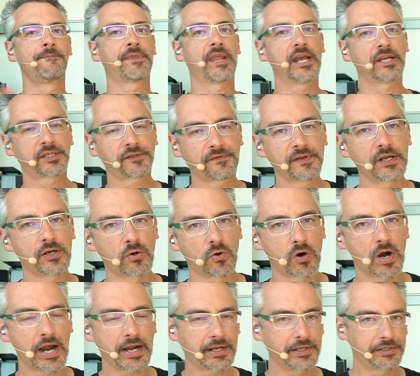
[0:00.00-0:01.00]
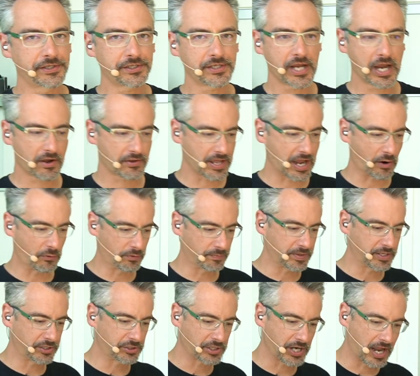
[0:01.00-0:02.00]
Yes, Theodore, I can see how that would
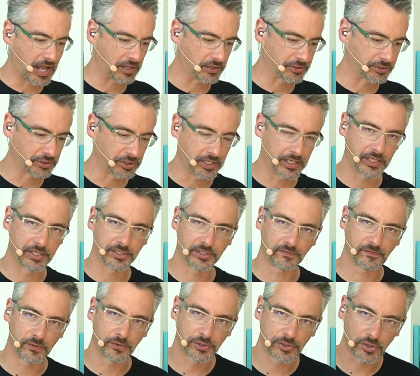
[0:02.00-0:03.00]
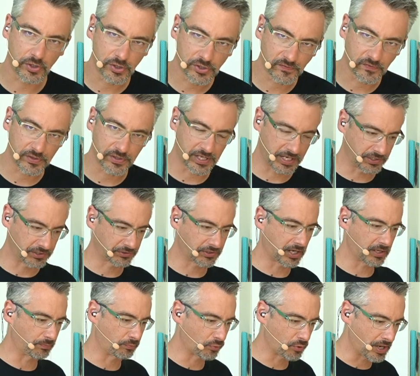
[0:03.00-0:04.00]
be challenging, because if you search for things
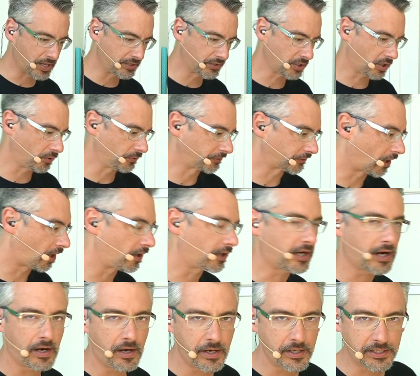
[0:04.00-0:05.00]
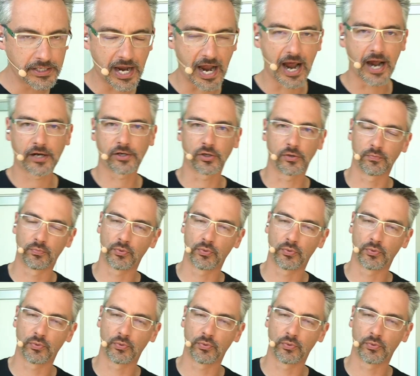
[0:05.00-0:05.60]
like Brent Ozar contact or